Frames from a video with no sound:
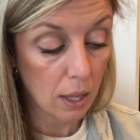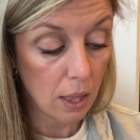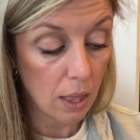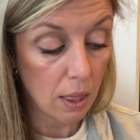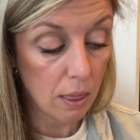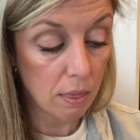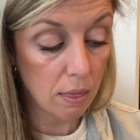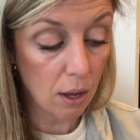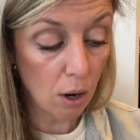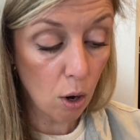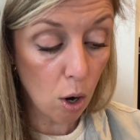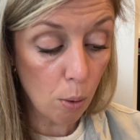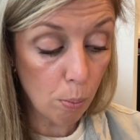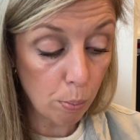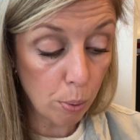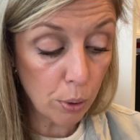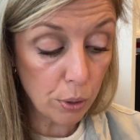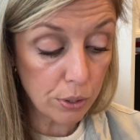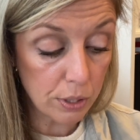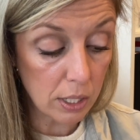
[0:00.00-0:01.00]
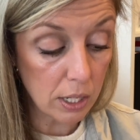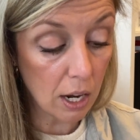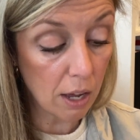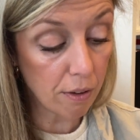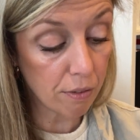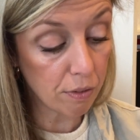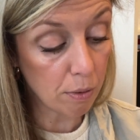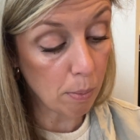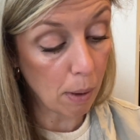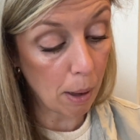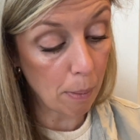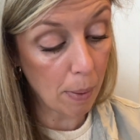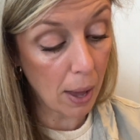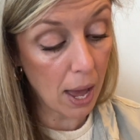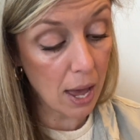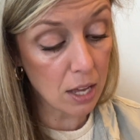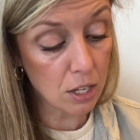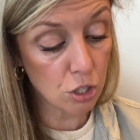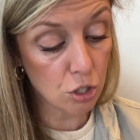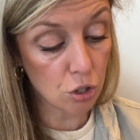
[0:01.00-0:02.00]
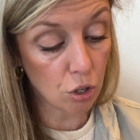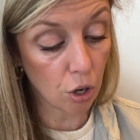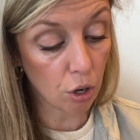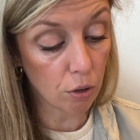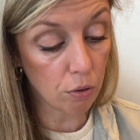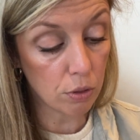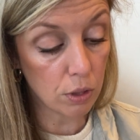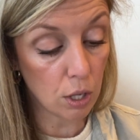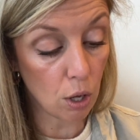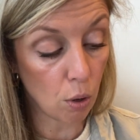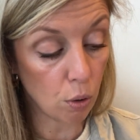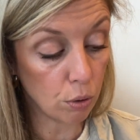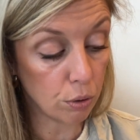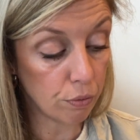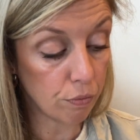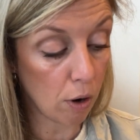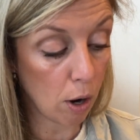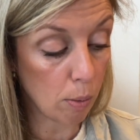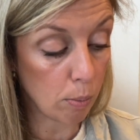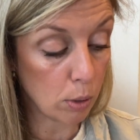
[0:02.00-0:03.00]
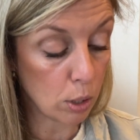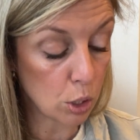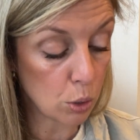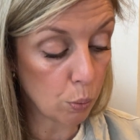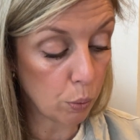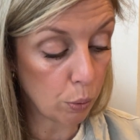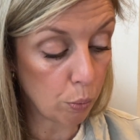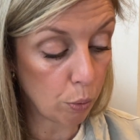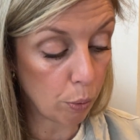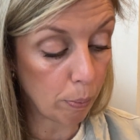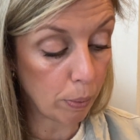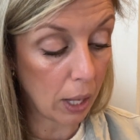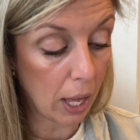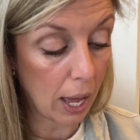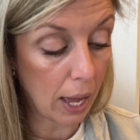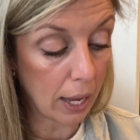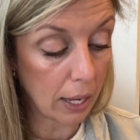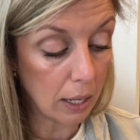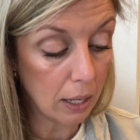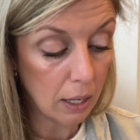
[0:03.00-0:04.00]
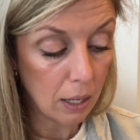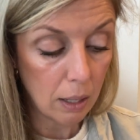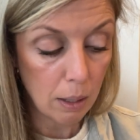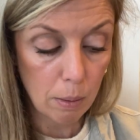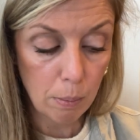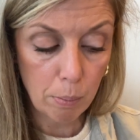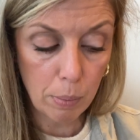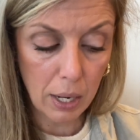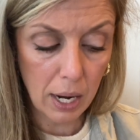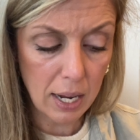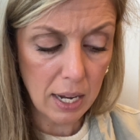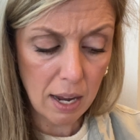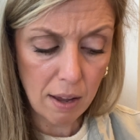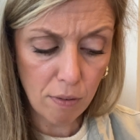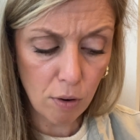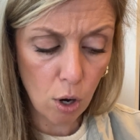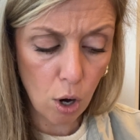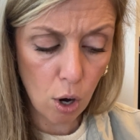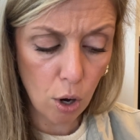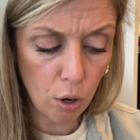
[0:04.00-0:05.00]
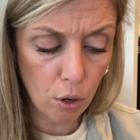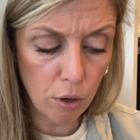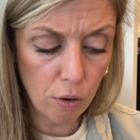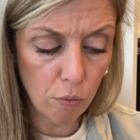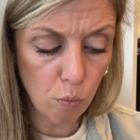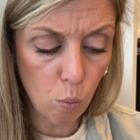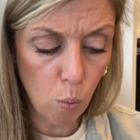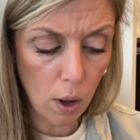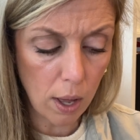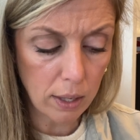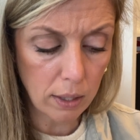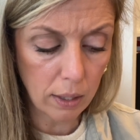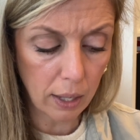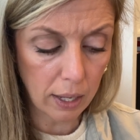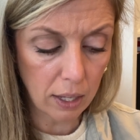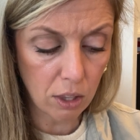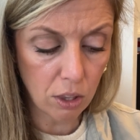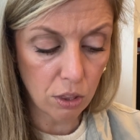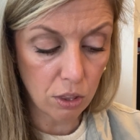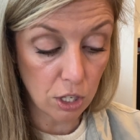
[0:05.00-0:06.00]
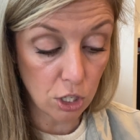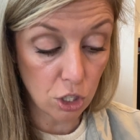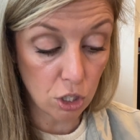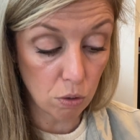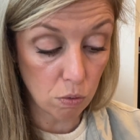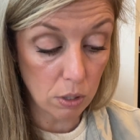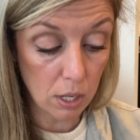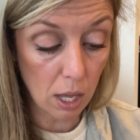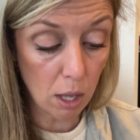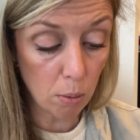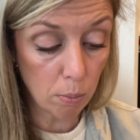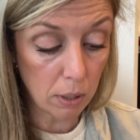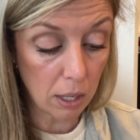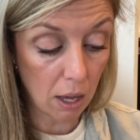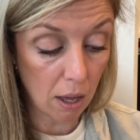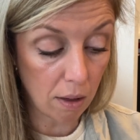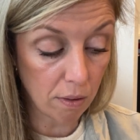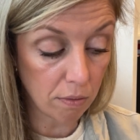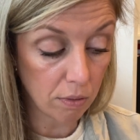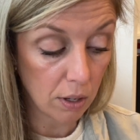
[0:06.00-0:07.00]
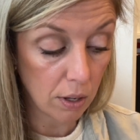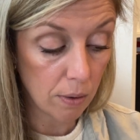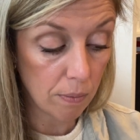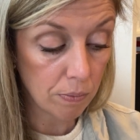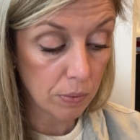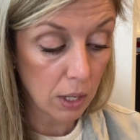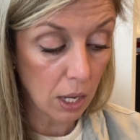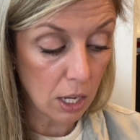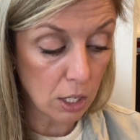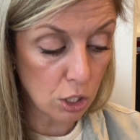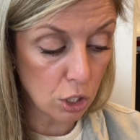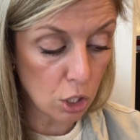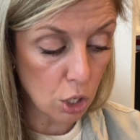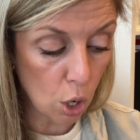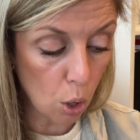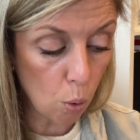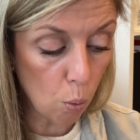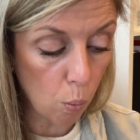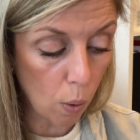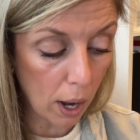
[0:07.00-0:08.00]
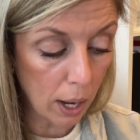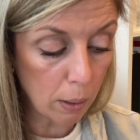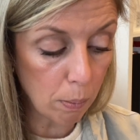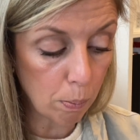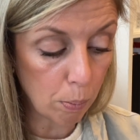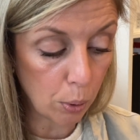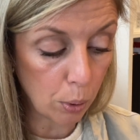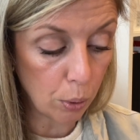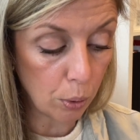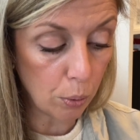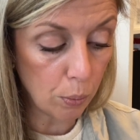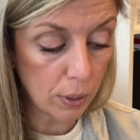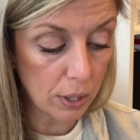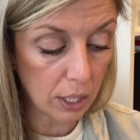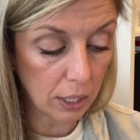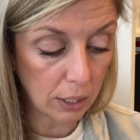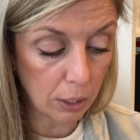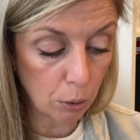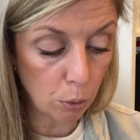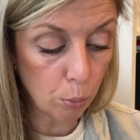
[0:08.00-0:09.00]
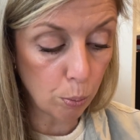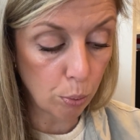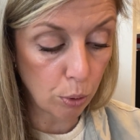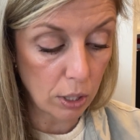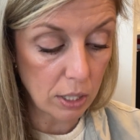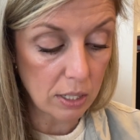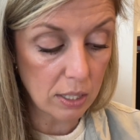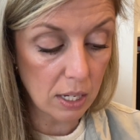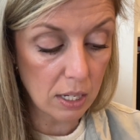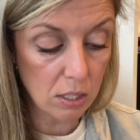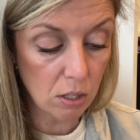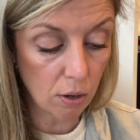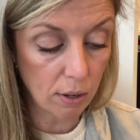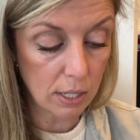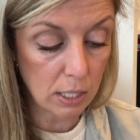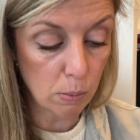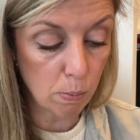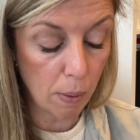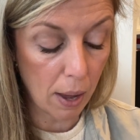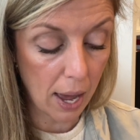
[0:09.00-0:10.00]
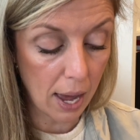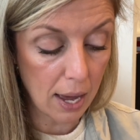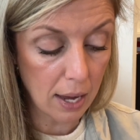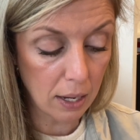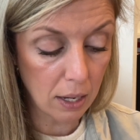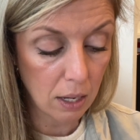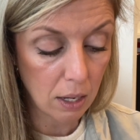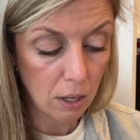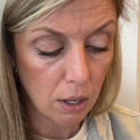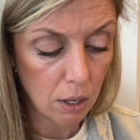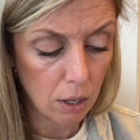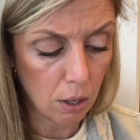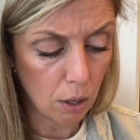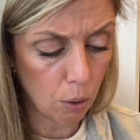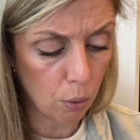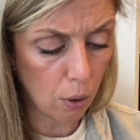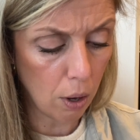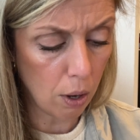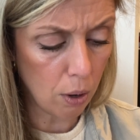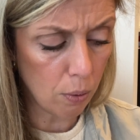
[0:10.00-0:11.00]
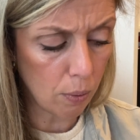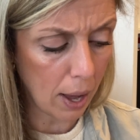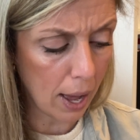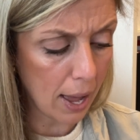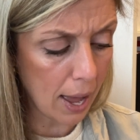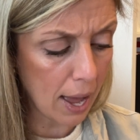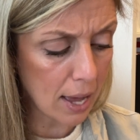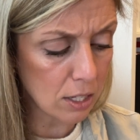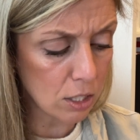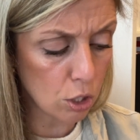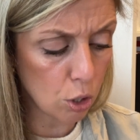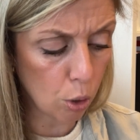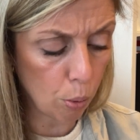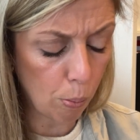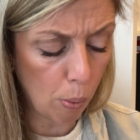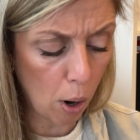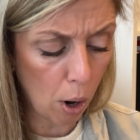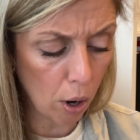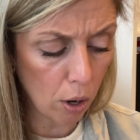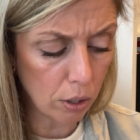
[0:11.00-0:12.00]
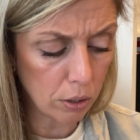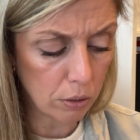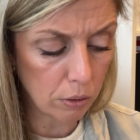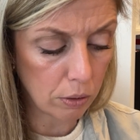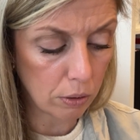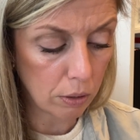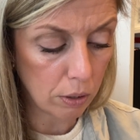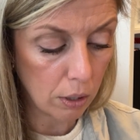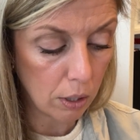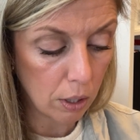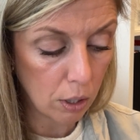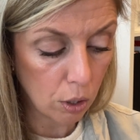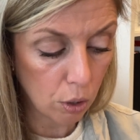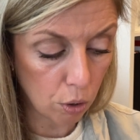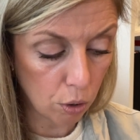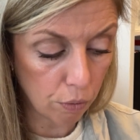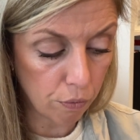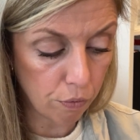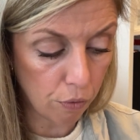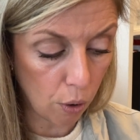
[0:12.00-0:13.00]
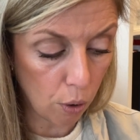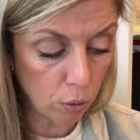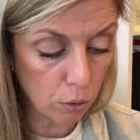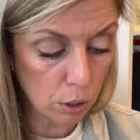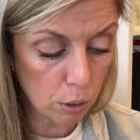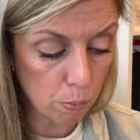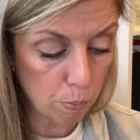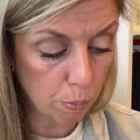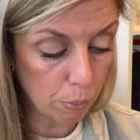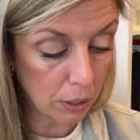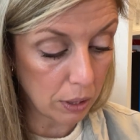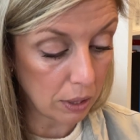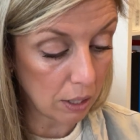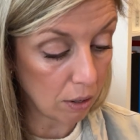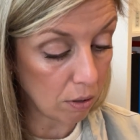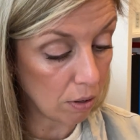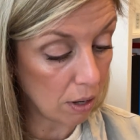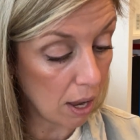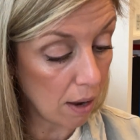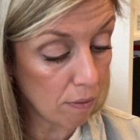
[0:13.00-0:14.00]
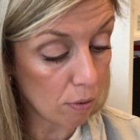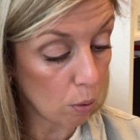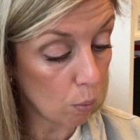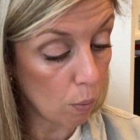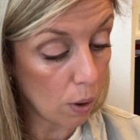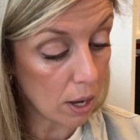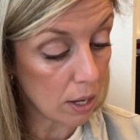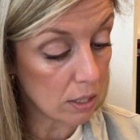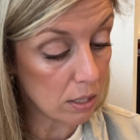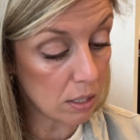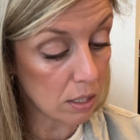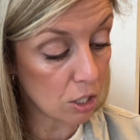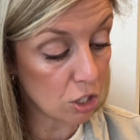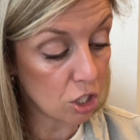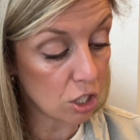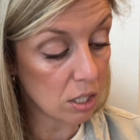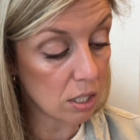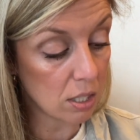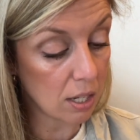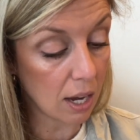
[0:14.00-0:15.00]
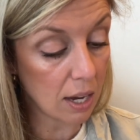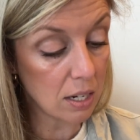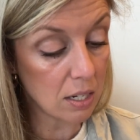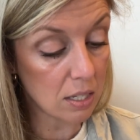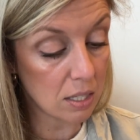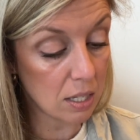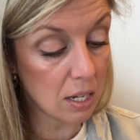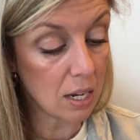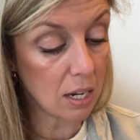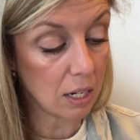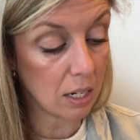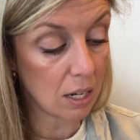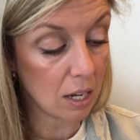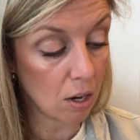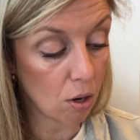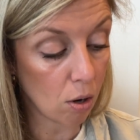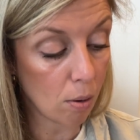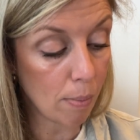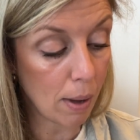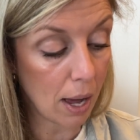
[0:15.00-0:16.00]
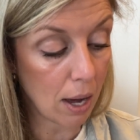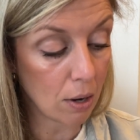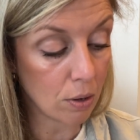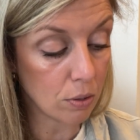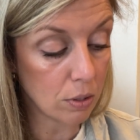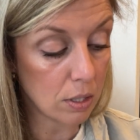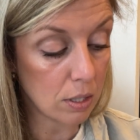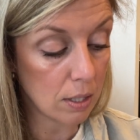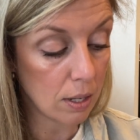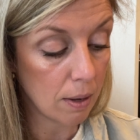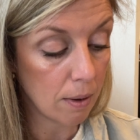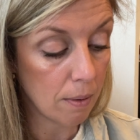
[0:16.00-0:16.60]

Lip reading: "There are bulls enough in my pasture," the old farmers would reply, "but I never heard of one like this you tell me of. A snow-white bull with a little princess on his back? Ho, ho, I ask your pardon, good folks, but there never was such a sight seen hereabouts."